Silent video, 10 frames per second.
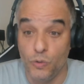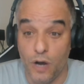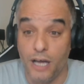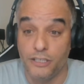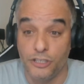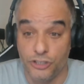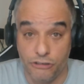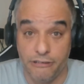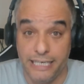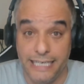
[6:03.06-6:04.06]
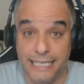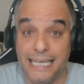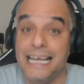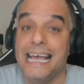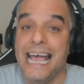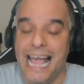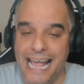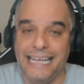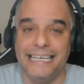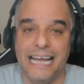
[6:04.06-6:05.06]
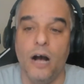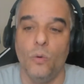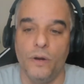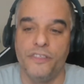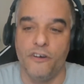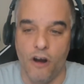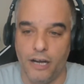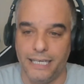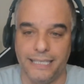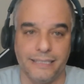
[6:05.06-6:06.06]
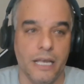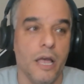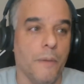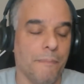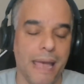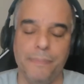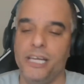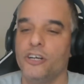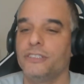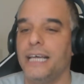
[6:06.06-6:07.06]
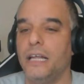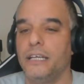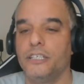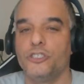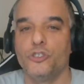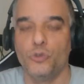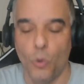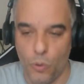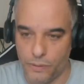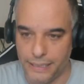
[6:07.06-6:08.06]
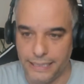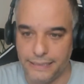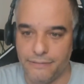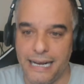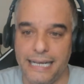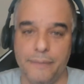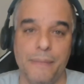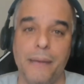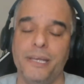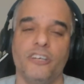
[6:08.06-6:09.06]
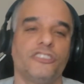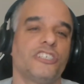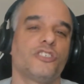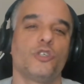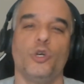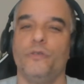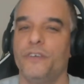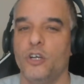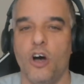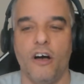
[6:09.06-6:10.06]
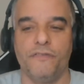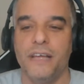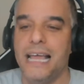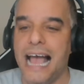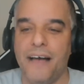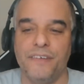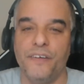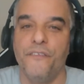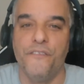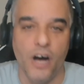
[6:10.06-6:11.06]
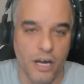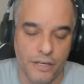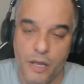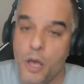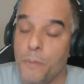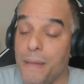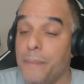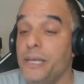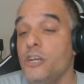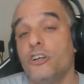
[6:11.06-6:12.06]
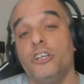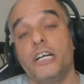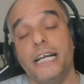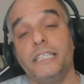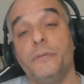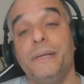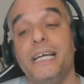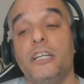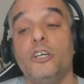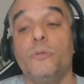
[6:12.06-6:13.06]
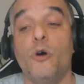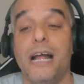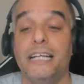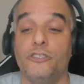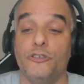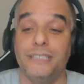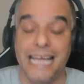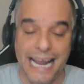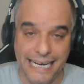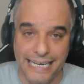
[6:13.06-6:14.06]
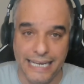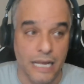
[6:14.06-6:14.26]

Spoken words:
on the screen hanging out with your audience. Maybe you're telling stories, right? Maybe you're just goofing off, having fun. Maybe you're looking to be a little more entertaining.